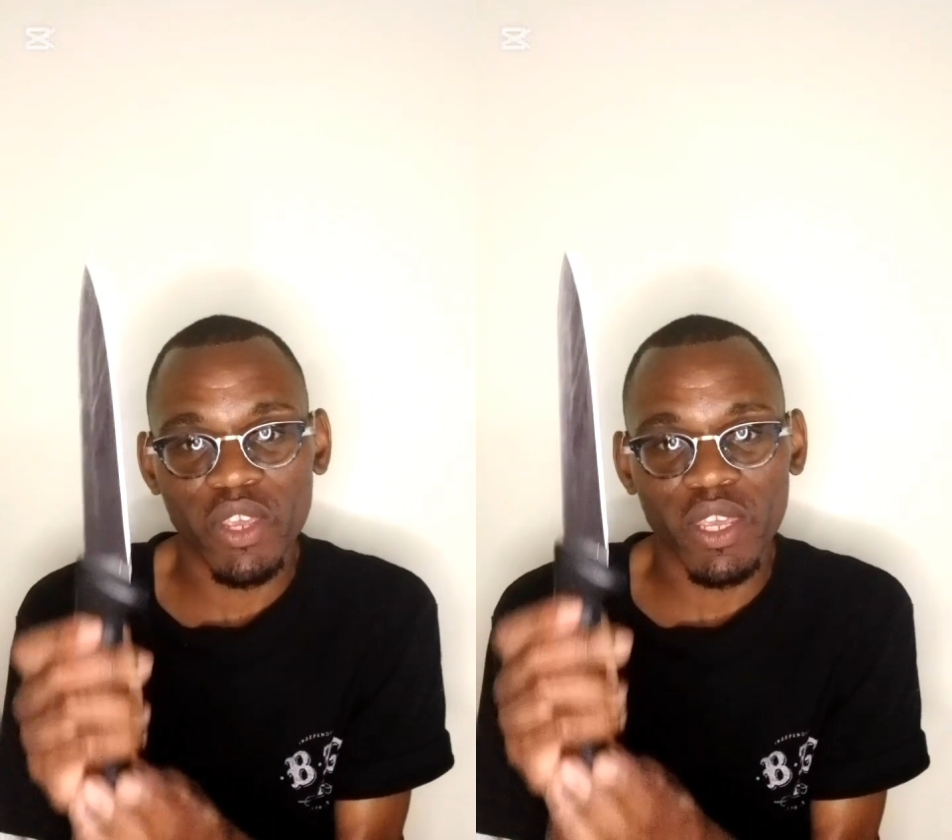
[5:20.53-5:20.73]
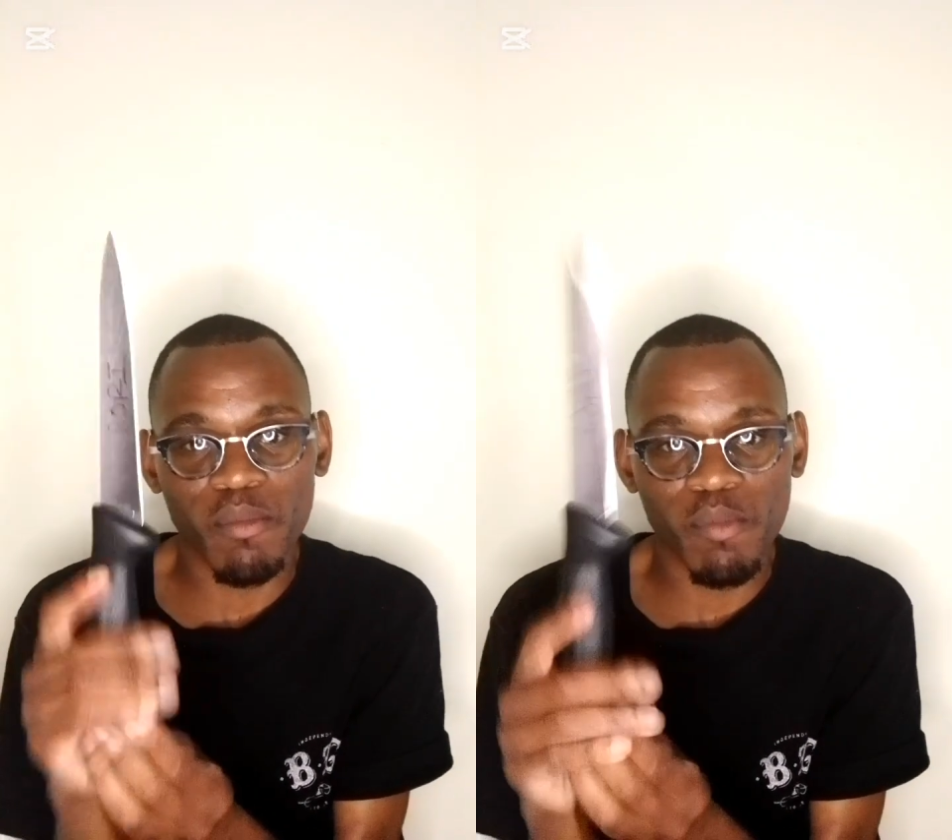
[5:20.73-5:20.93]

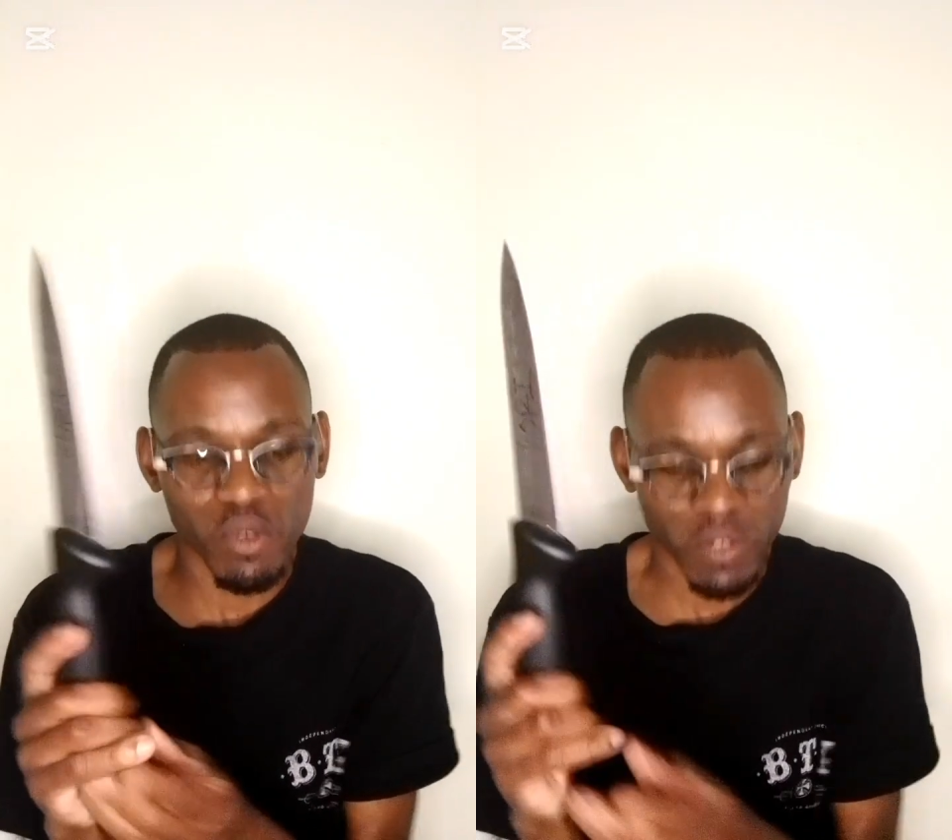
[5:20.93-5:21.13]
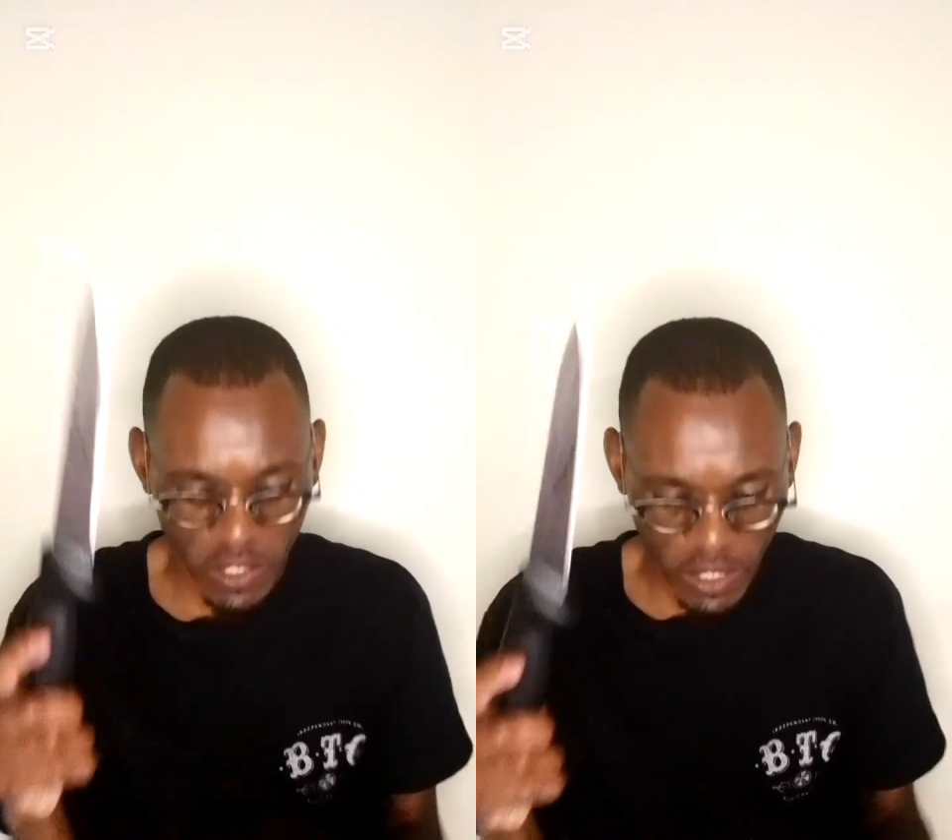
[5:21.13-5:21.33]

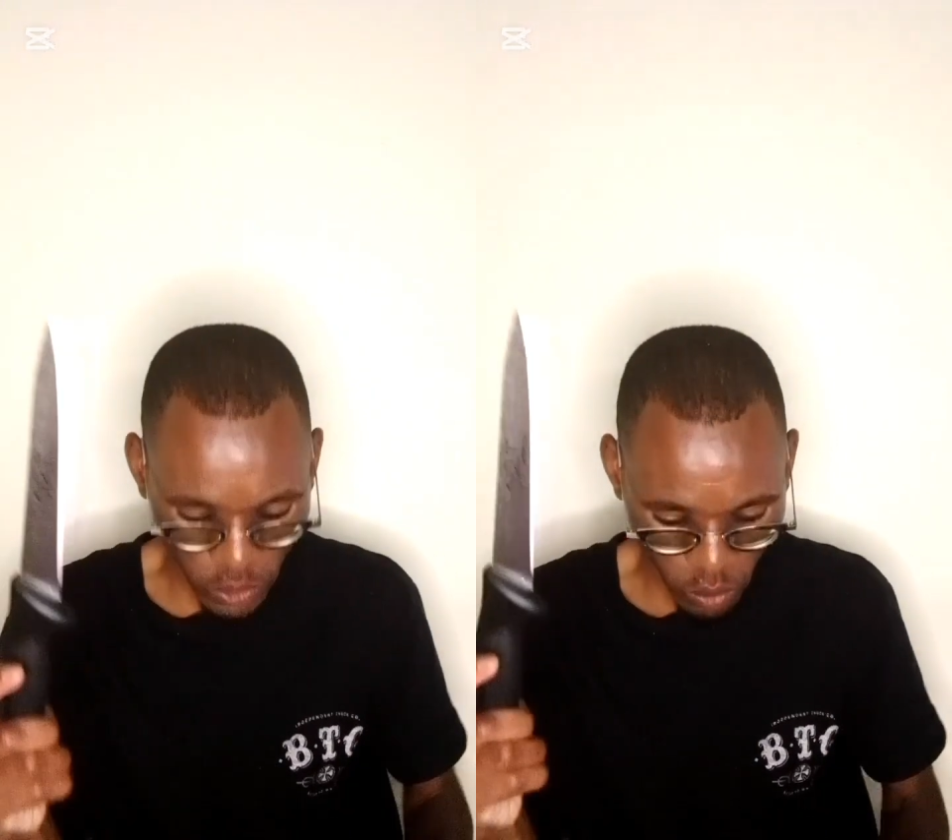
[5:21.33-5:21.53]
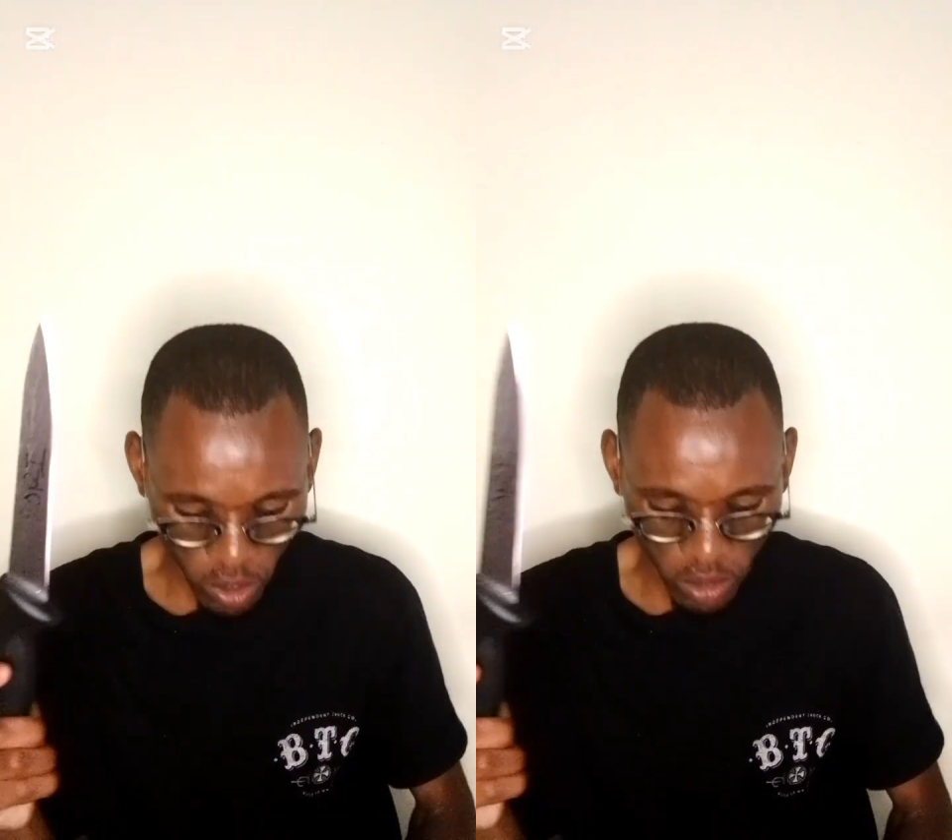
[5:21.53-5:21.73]
important
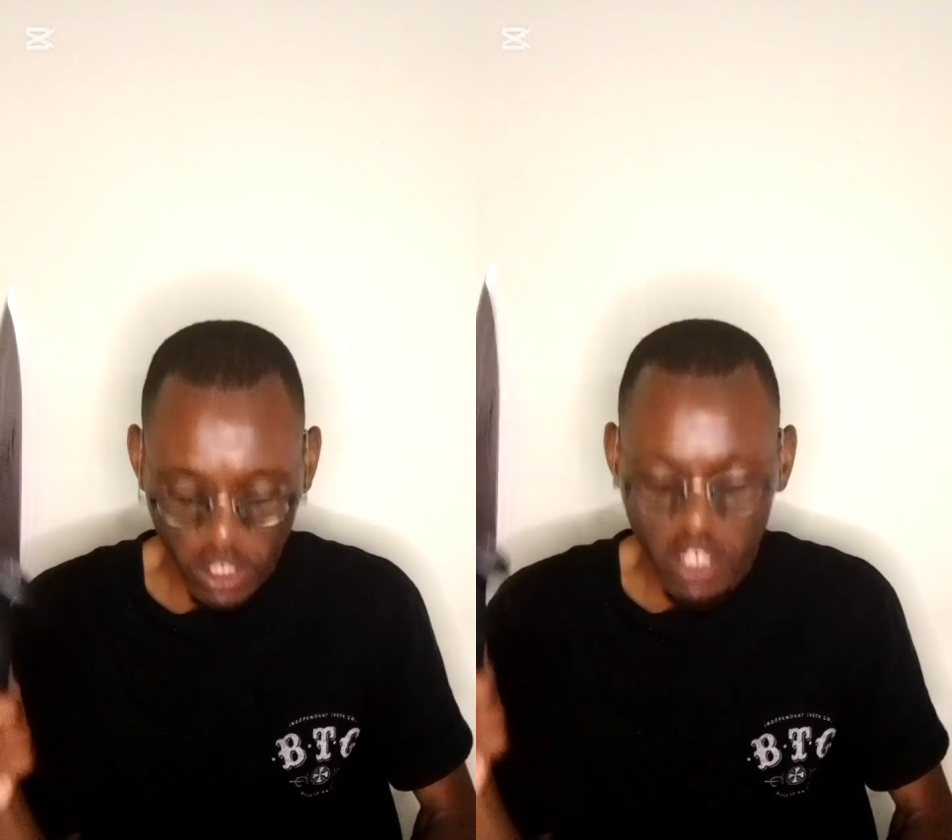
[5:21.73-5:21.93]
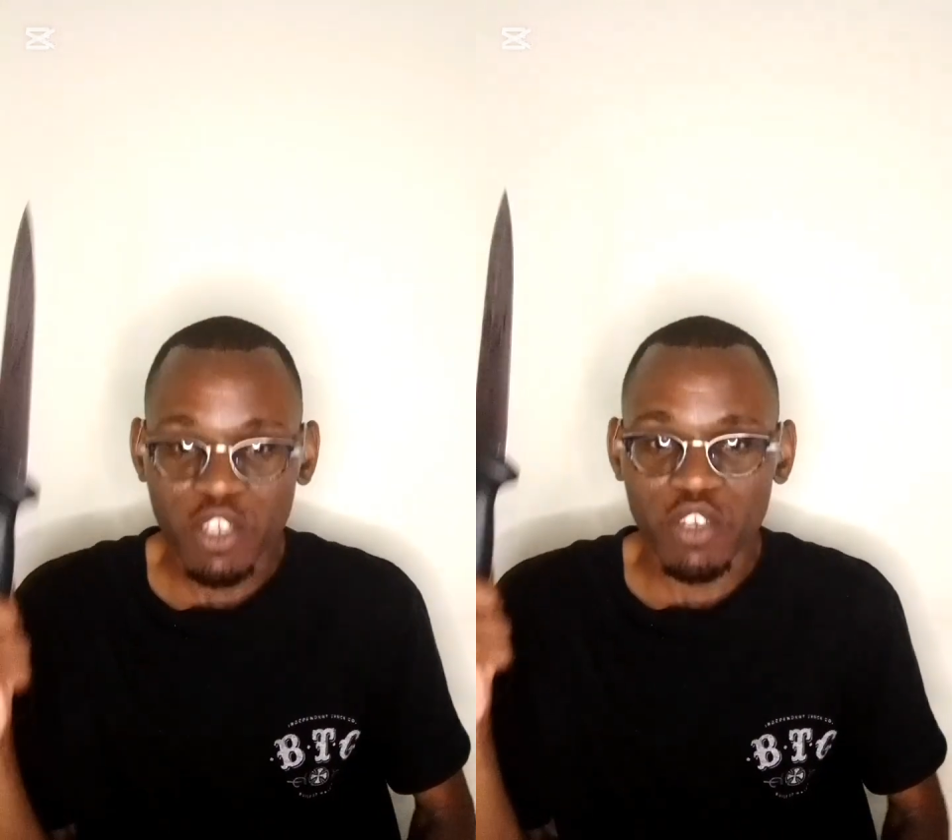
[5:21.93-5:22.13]
as well
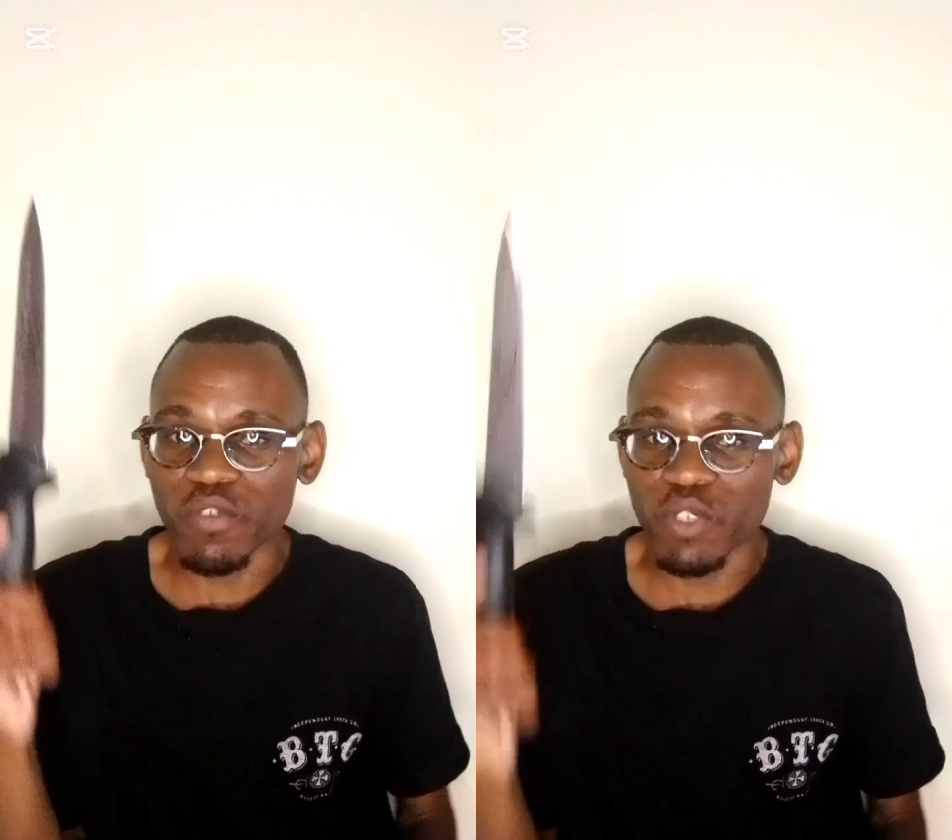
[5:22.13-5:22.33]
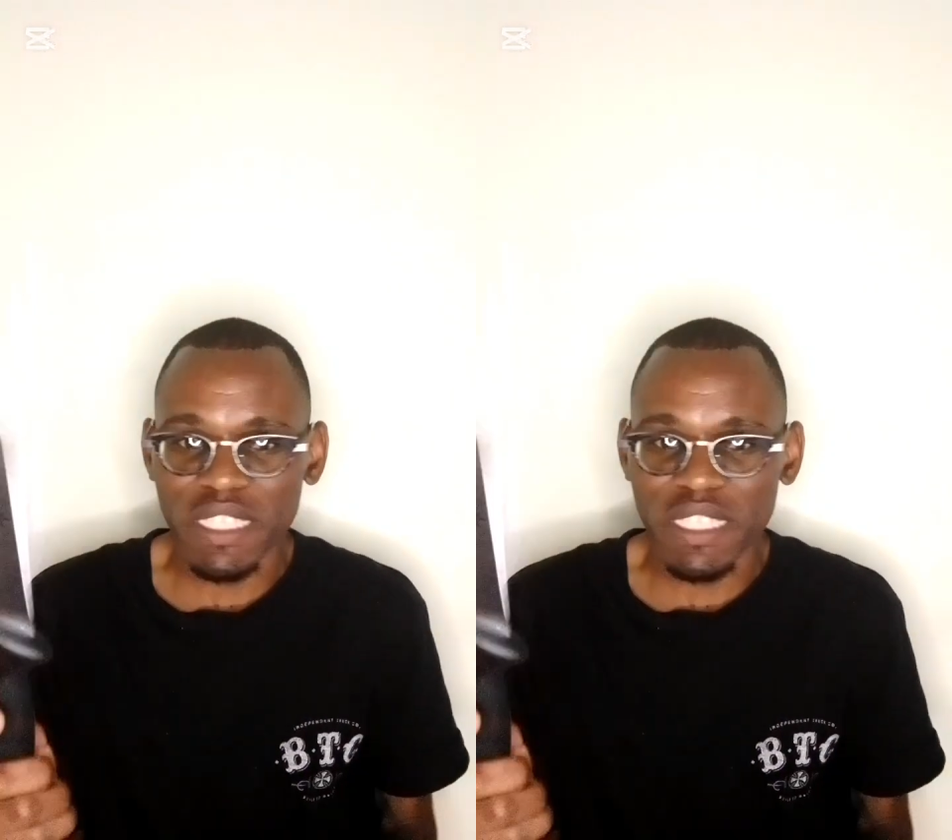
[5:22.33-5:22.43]
for